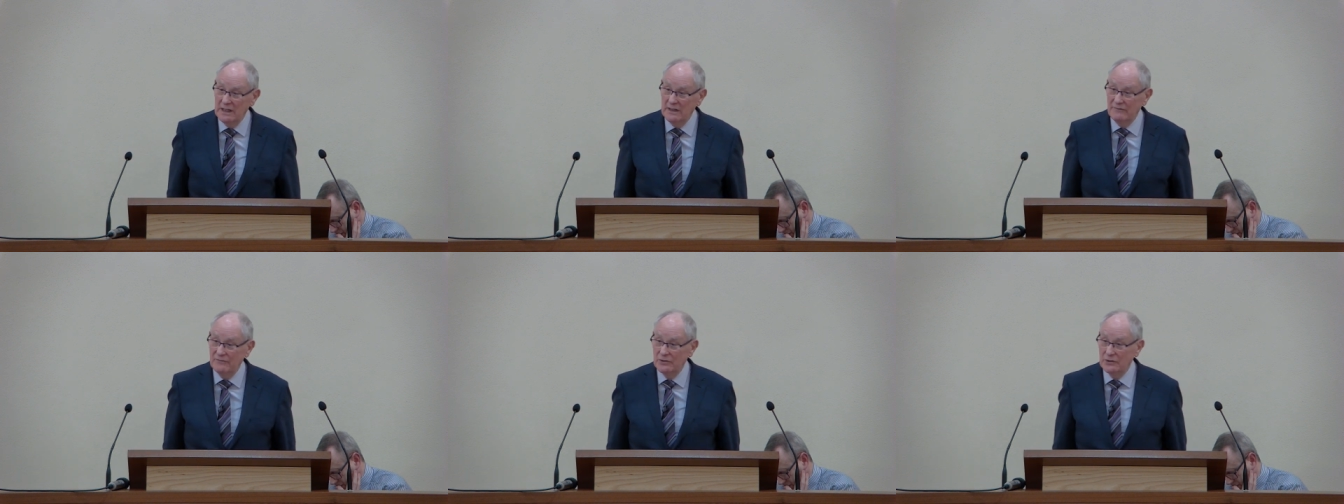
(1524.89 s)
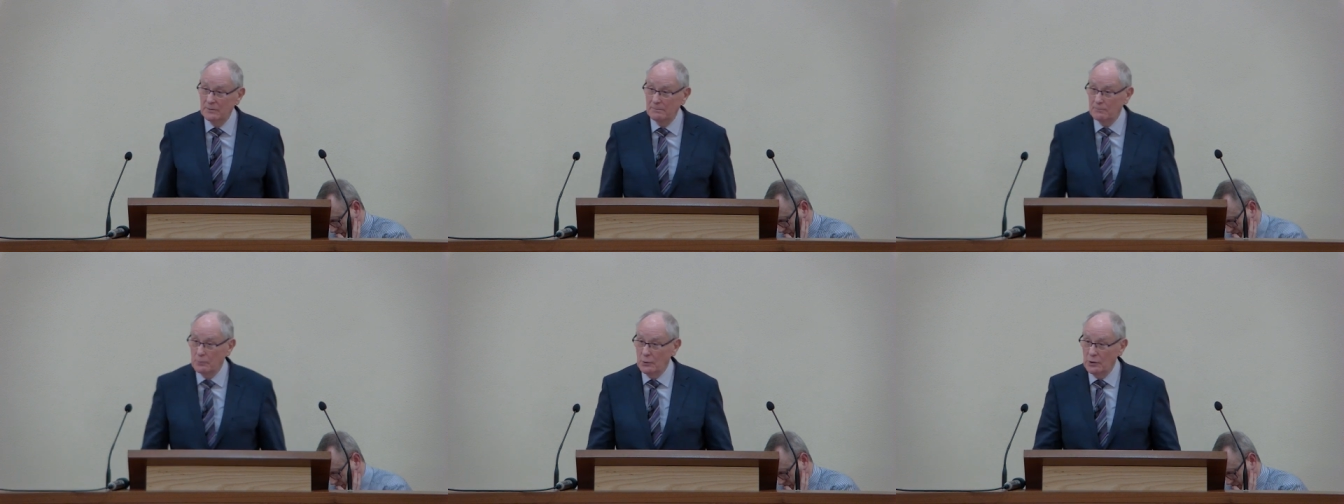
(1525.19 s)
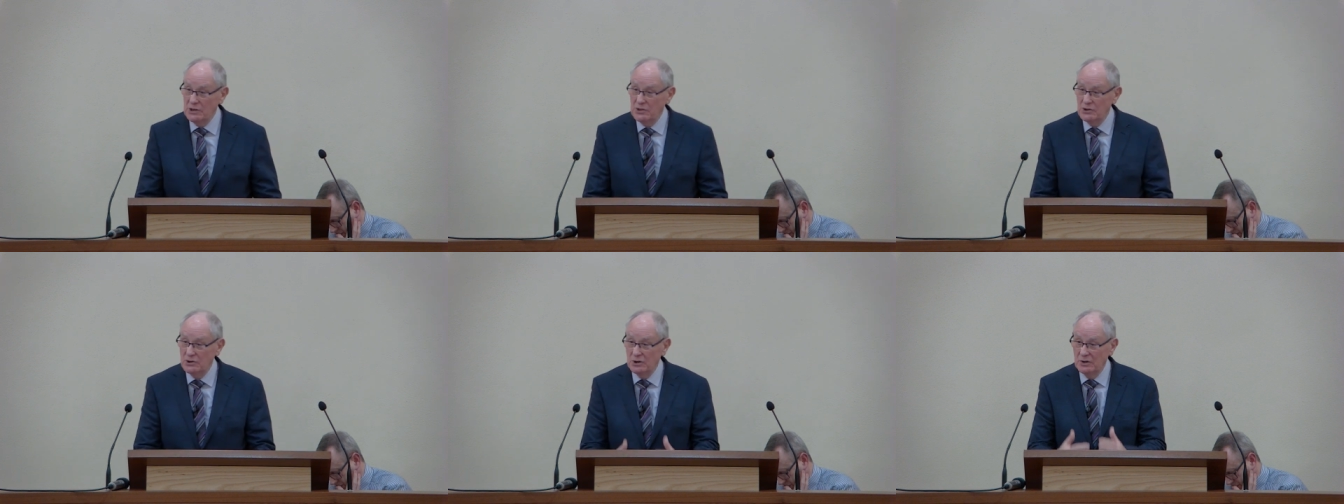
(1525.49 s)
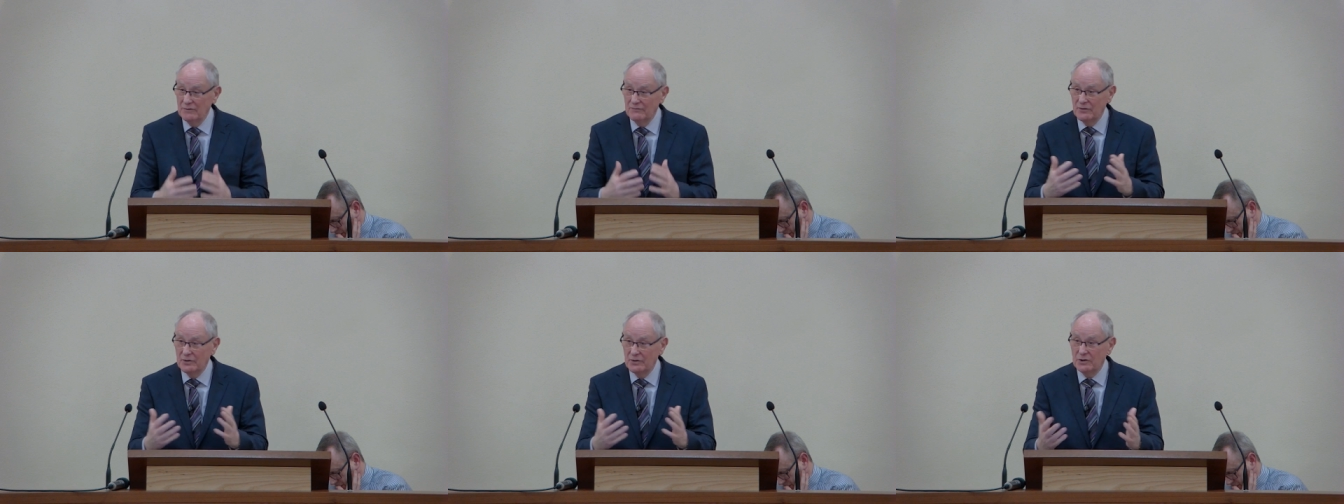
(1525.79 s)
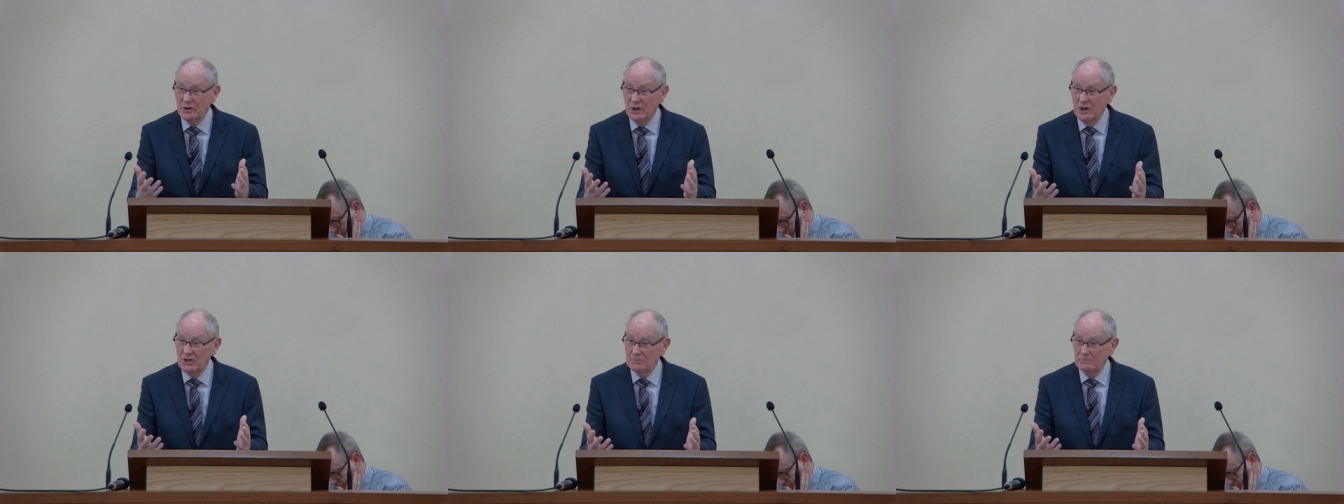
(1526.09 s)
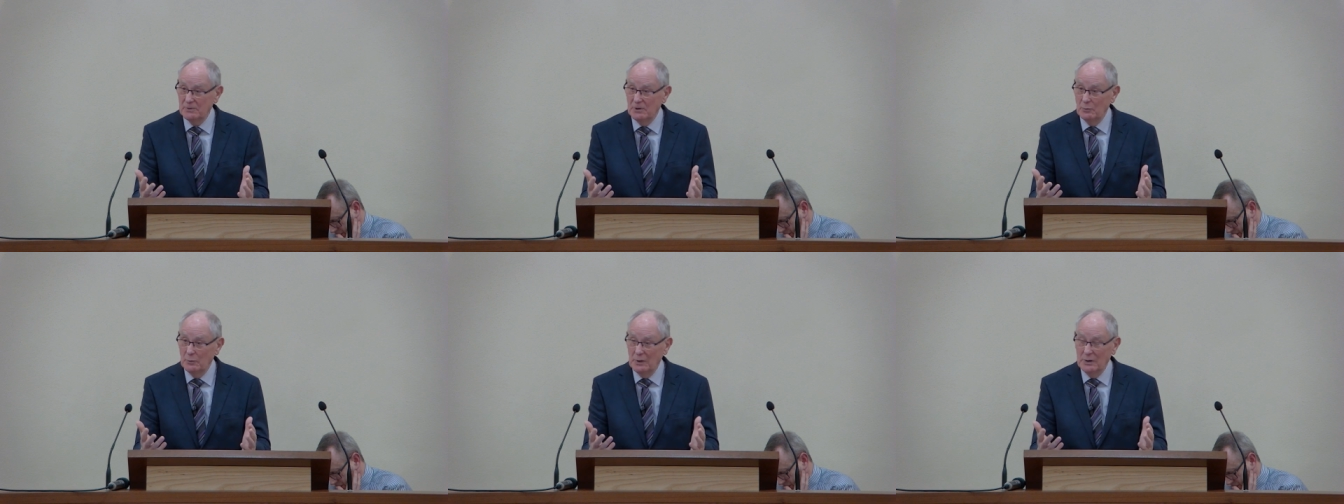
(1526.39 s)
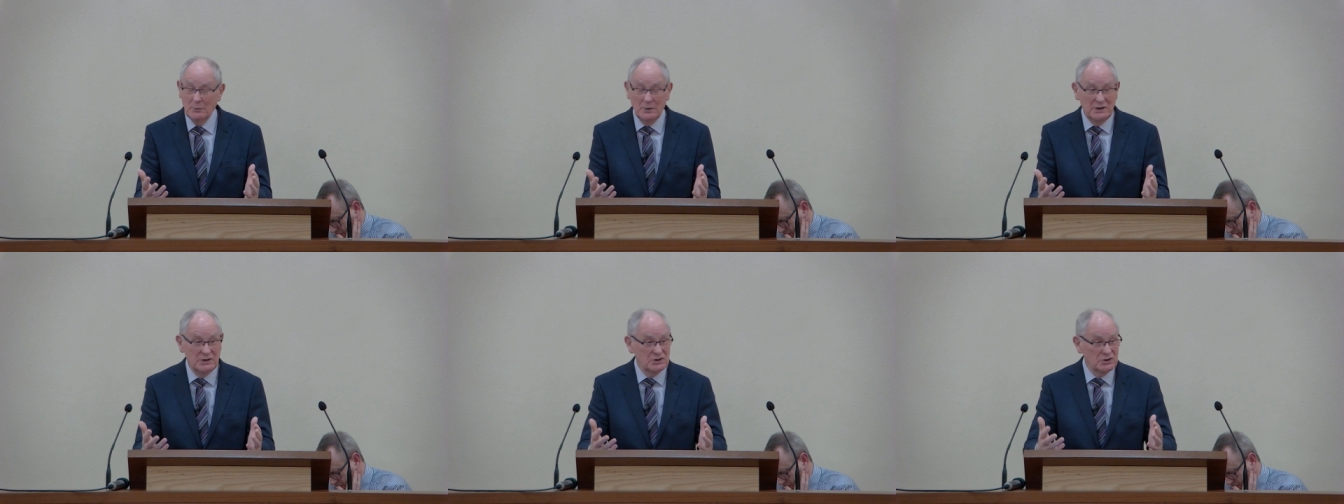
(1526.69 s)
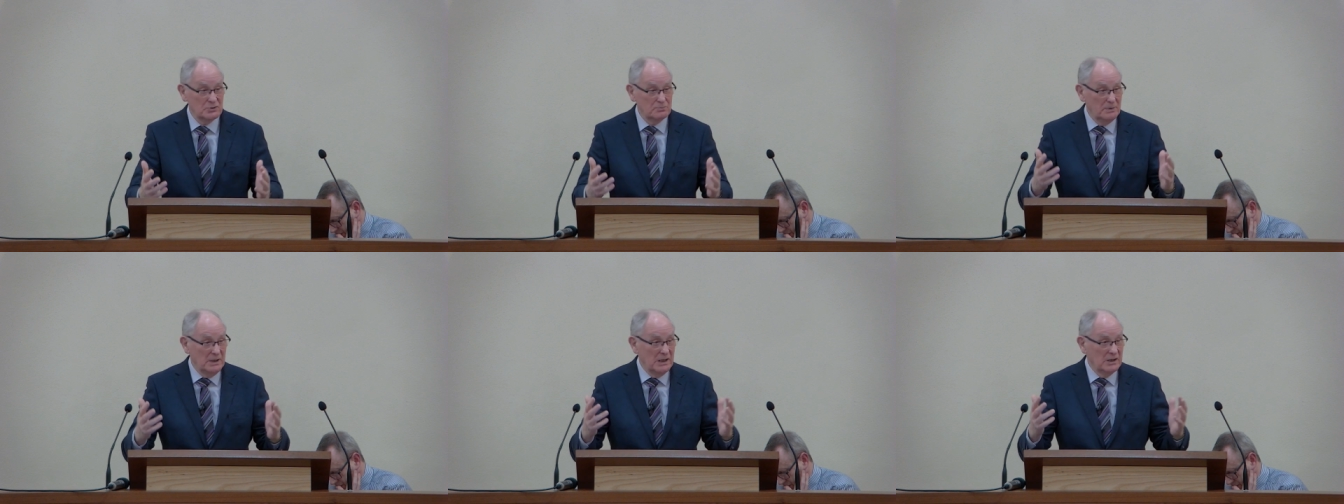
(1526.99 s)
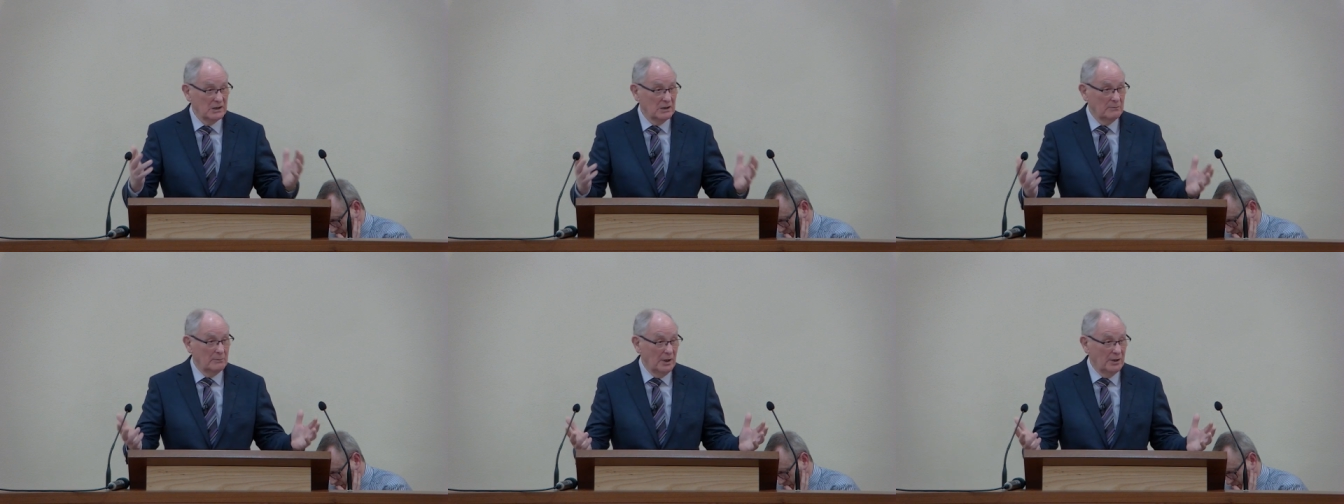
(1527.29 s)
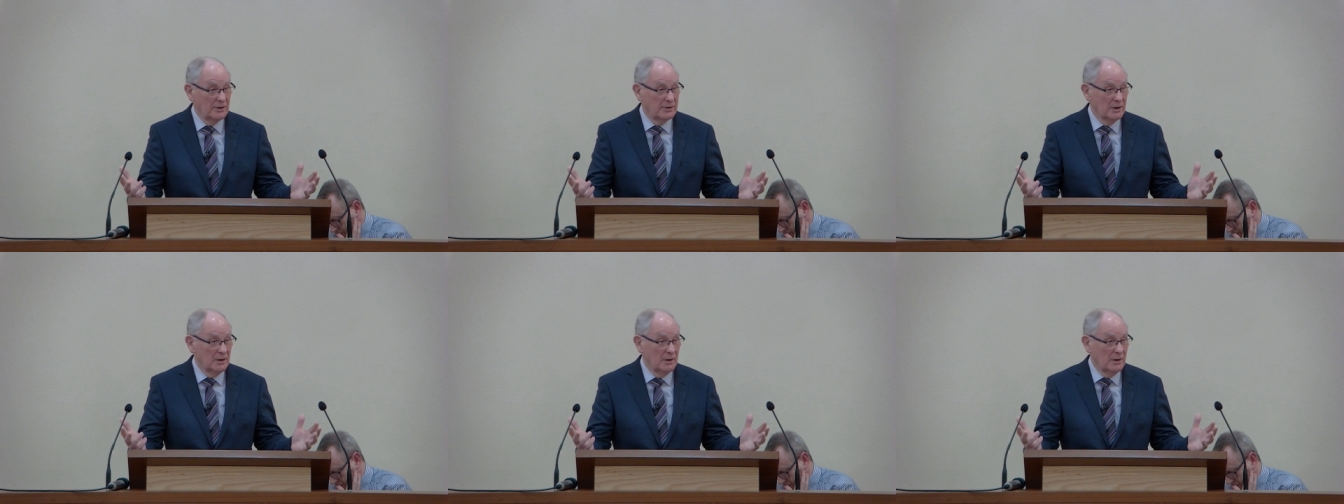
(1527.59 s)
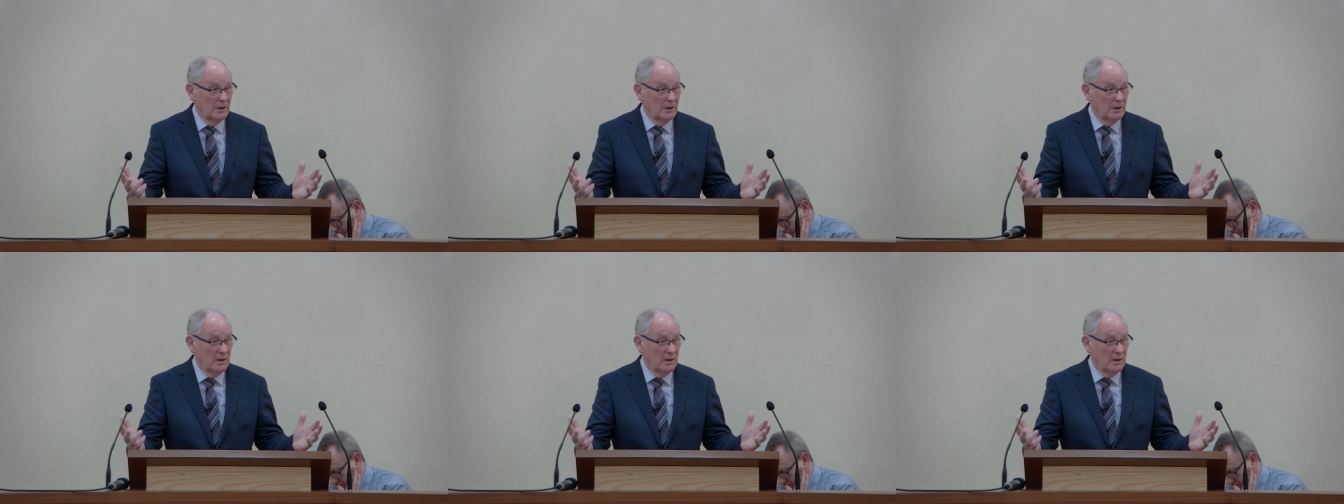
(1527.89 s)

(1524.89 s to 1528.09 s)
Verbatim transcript: even the preaching of the gospel when we speak about